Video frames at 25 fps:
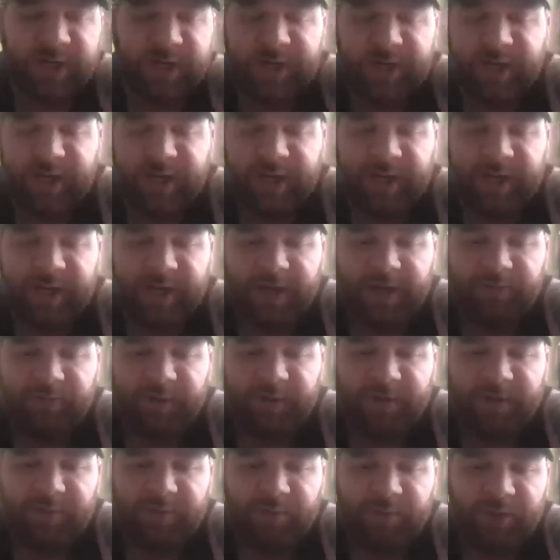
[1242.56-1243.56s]
And
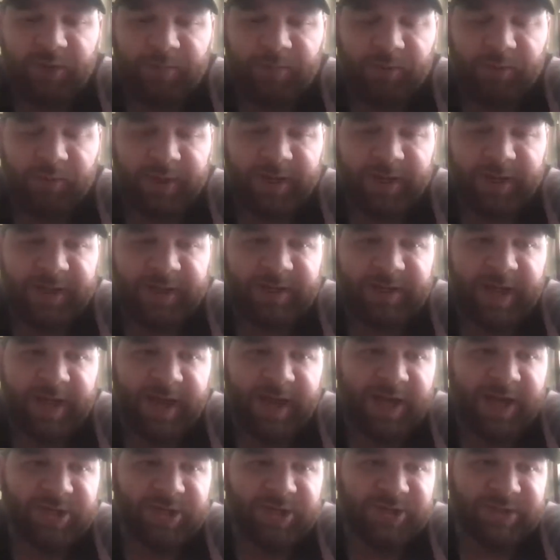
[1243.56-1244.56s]
we put a plan into
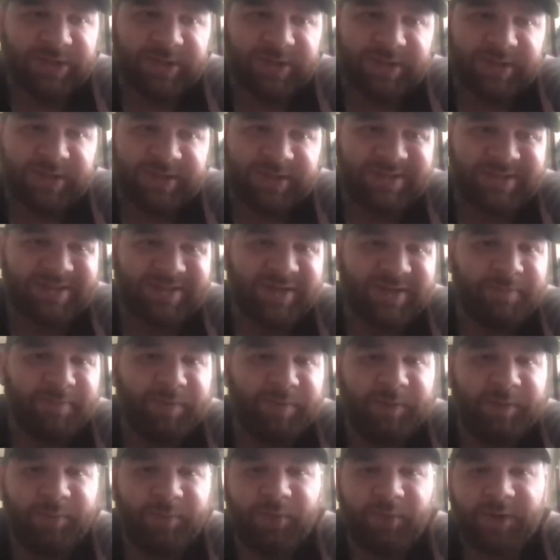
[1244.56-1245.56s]
action. Some
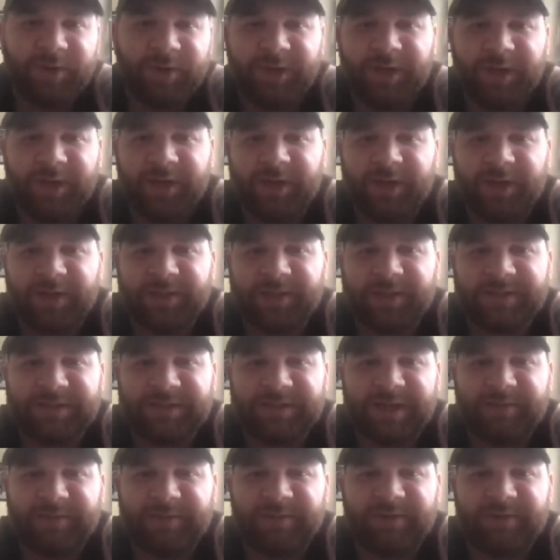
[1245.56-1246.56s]
people cannot
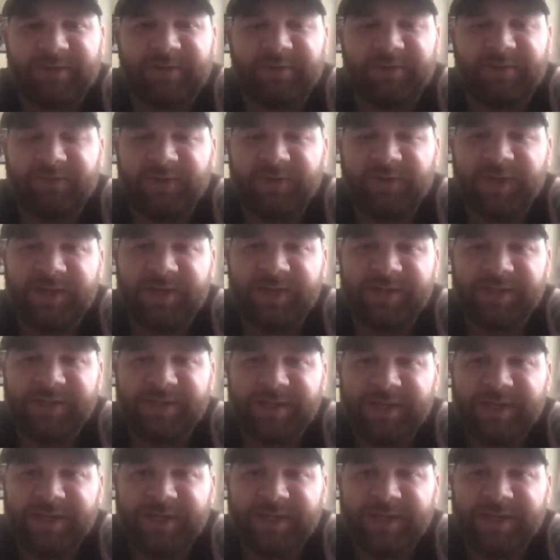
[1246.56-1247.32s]
accept defeat.